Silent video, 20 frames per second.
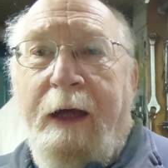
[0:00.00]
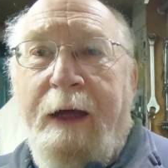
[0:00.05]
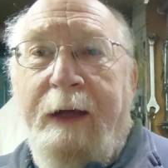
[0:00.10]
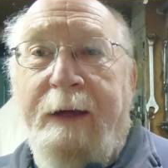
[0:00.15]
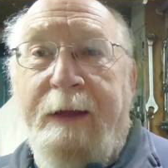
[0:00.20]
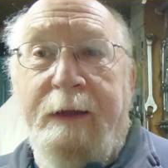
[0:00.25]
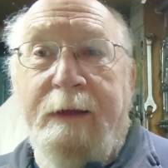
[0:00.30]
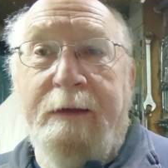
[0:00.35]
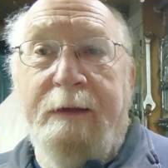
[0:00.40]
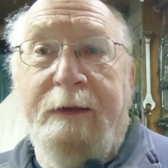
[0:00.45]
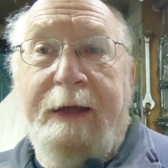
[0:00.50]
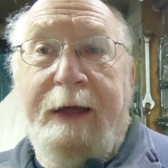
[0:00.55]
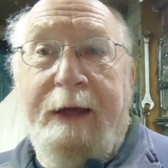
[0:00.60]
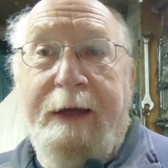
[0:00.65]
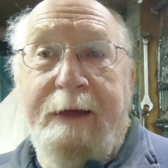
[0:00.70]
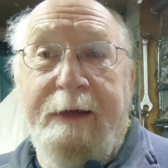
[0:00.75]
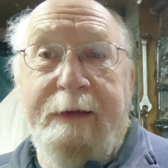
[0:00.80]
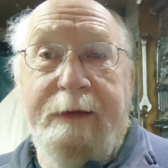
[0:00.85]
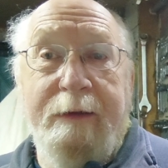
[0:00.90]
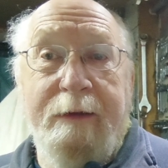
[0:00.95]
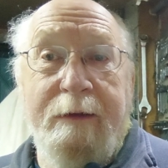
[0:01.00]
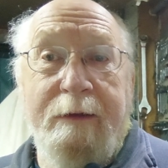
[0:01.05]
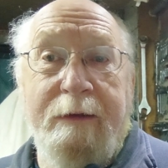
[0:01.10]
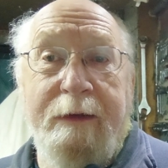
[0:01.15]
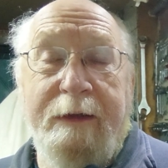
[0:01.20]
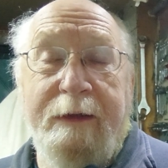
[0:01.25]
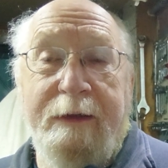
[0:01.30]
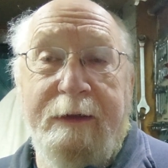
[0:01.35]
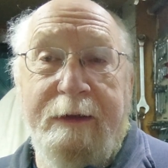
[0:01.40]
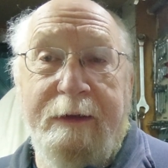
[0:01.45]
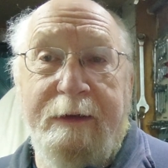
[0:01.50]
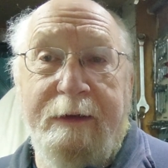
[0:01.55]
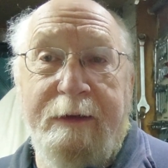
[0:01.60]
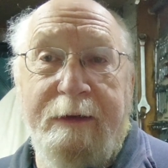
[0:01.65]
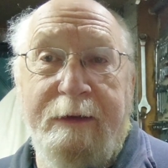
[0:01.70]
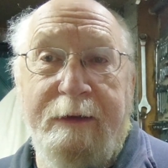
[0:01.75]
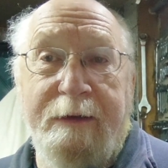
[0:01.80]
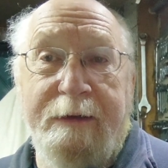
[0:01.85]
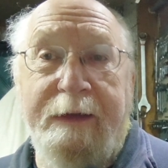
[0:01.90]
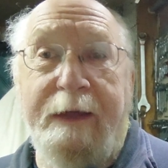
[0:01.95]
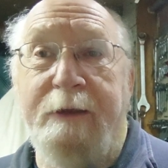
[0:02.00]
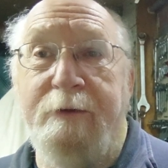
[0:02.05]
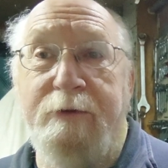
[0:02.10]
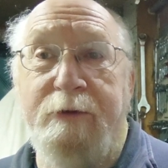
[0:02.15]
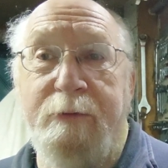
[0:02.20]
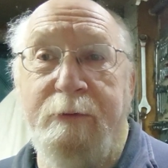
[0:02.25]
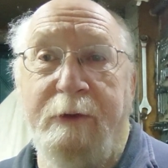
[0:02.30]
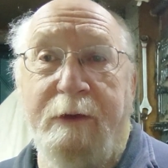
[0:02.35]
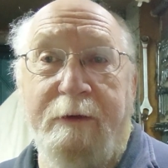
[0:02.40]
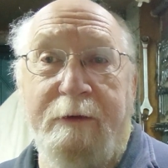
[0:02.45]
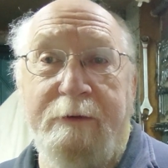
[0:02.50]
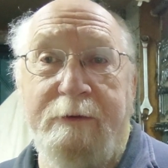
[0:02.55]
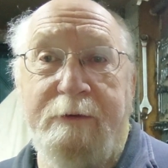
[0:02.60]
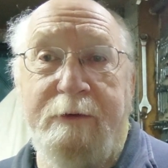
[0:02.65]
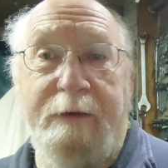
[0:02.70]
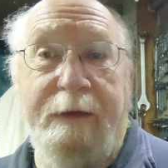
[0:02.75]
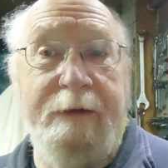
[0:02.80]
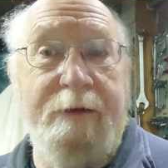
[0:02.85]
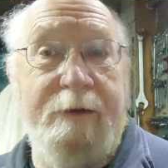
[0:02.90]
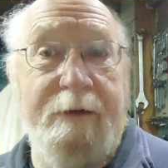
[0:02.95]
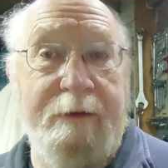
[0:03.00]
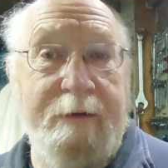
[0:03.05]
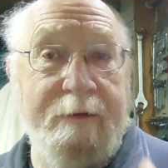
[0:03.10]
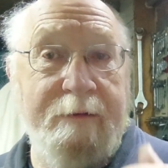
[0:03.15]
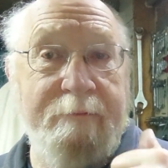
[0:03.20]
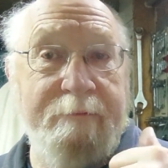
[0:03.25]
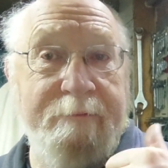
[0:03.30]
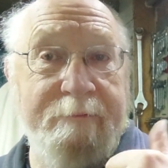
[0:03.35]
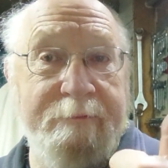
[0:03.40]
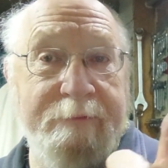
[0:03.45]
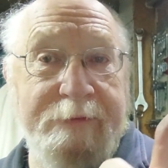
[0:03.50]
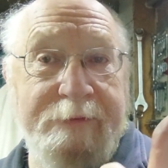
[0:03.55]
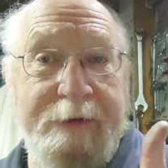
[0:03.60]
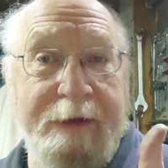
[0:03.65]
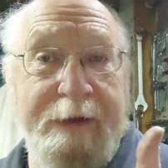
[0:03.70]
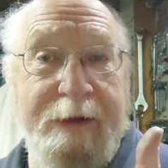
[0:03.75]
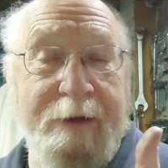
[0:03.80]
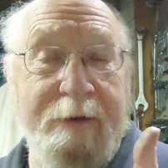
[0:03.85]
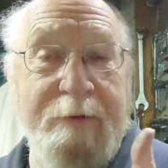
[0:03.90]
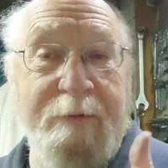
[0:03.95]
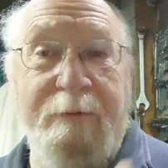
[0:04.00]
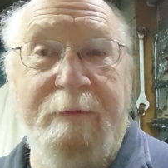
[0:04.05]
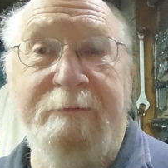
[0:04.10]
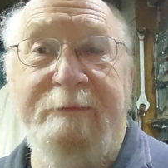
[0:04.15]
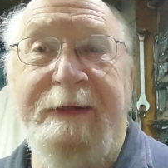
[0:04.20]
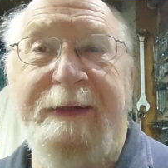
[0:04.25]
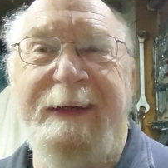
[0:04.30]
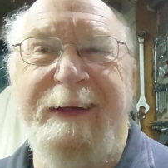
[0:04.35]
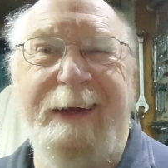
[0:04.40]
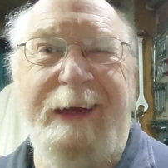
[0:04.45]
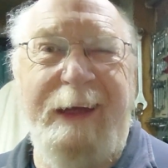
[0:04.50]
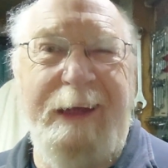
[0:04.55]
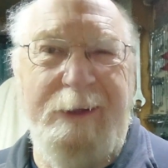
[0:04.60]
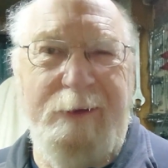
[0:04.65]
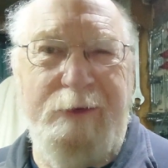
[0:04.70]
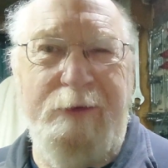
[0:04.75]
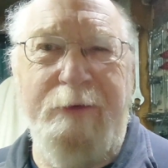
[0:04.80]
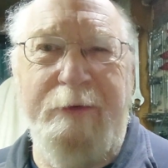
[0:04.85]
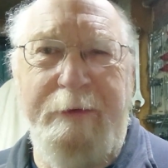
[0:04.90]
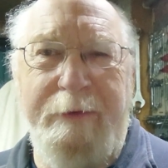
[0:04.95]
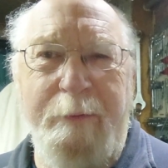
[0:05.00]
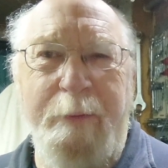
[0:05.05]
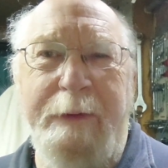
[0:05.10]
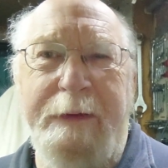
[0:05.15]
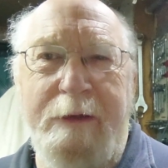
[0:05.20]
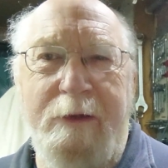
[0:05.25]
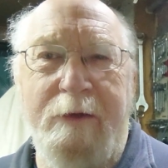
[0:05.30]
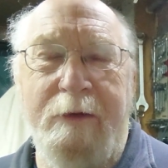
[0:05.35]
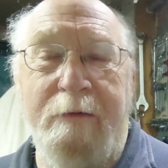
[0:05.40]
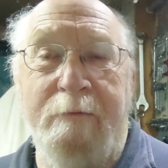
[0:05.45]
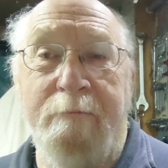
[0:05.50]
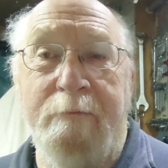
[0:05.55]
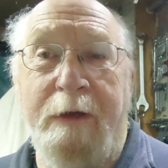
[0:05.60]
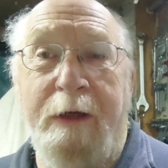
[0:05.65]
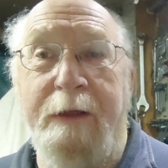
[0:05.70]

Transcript: and I'll catch you guys later. Stay cool, enjoy the winter.